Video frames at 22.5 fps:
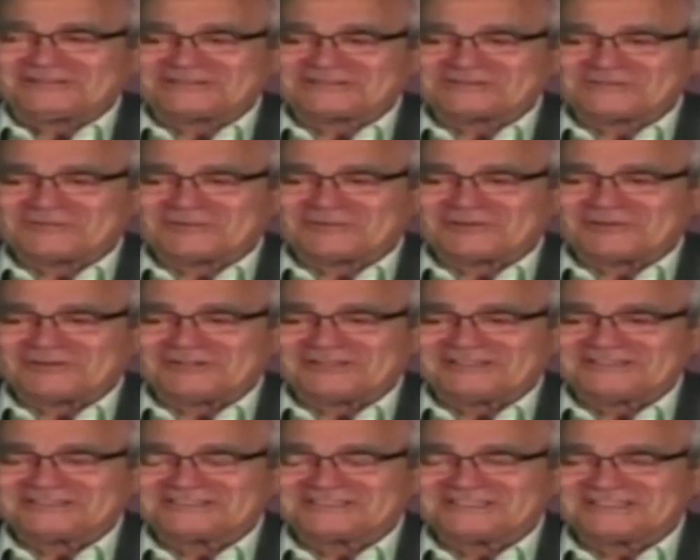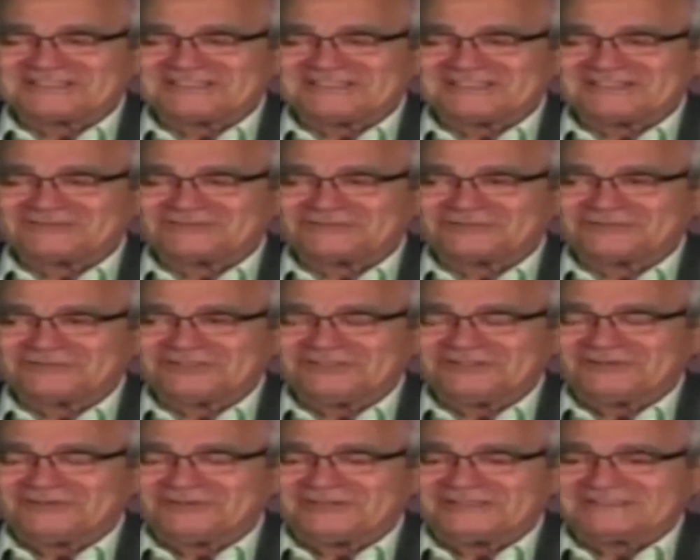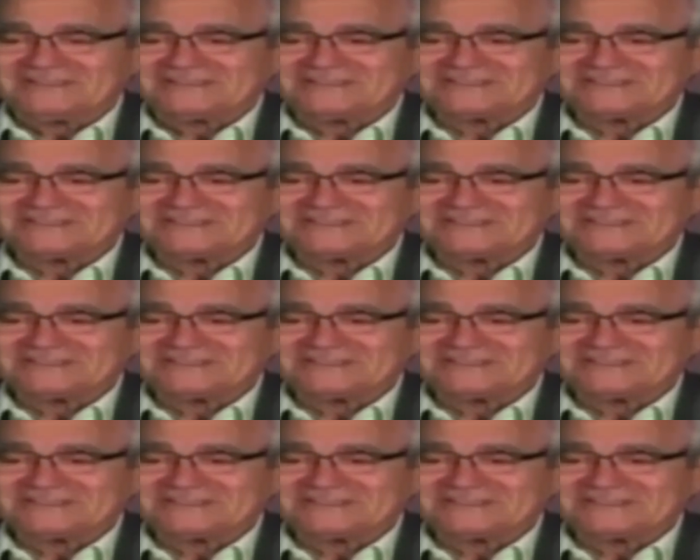experience. It truly was.